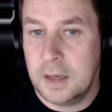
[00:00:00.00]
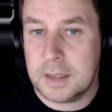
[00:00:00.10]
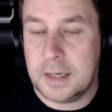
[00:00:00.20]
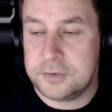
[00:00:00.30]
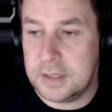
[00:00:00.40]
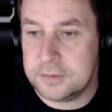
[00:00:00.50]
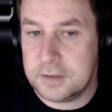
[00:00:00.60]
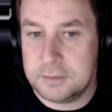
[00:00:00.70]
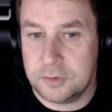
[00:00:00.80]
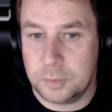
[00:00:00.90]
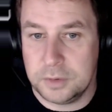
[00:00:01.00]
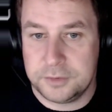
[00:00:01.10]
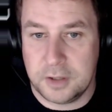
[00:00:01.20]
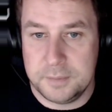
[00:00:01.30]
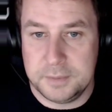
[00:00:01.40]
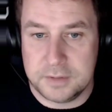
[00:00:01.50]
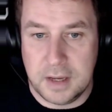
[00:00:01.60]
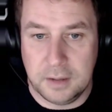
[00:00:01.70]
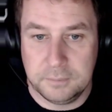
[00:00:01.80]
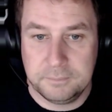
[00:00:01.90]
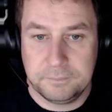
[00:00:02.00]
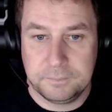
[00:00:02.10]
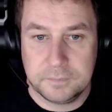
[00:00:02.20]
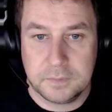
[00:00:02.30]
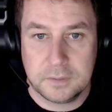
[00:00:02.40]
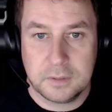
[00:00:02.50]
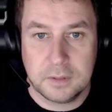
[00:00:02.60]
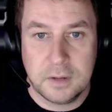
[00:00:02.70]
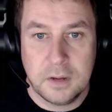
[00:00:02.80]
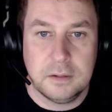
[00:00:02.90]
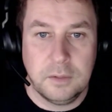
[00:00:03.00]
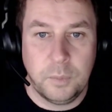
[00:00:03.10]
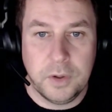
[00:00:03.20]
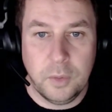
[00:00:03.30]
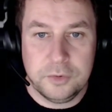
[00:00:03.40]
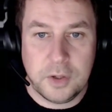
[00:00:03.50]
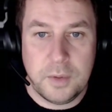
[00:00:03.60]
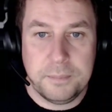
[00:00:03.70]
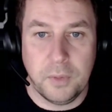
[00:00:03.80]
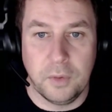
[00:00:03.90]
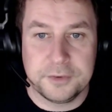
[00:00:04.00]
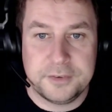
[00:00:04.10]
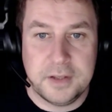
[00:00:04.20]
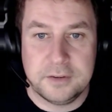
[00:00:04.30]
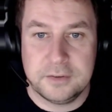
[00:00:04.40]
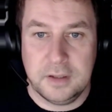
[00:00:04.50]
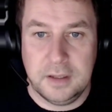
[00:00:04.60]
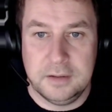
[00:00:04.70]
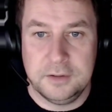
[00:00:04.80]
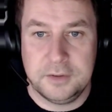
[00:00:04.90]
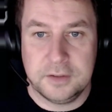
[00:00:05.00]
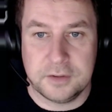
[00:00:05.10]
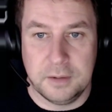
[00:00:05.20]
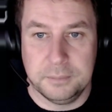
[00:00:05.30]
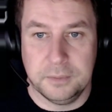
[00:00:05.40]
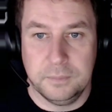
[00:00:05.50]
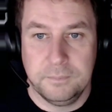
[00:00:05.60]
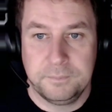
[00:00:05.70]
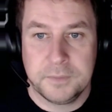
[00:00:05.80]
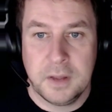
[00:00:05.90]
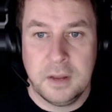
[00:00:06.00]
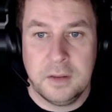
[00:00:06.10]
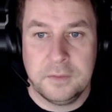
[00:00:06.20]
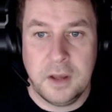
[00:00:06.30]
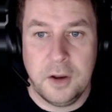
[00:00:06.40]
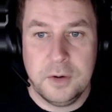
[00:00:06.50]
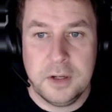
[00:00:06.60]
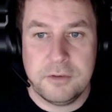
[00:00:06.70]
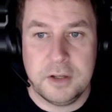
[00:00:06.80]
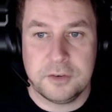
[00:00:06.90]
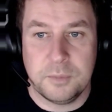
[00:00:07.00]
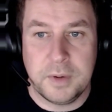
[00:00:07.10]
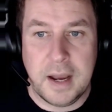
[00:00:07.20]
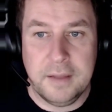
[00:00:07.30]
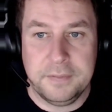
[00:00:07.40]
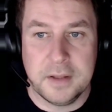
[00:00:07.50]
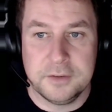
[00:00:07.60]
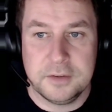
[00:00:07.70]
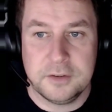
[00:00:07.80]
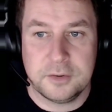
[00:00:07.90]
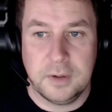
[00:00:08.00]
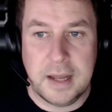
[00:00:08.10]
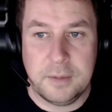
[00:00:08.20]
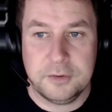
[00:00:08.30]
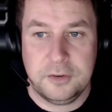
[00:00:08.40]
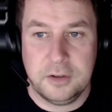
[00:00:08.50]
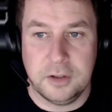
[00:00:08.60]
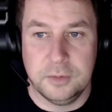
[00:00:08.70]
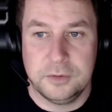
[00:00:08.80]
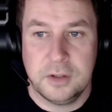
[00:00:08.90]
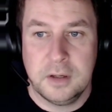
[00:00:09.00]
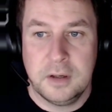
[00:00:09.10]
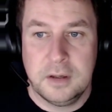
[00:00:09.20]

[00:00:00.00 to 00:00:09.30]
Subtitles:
Okay, so that's giving us what the time is now. We also import sys in this example. The only reason we add this is to allow us to use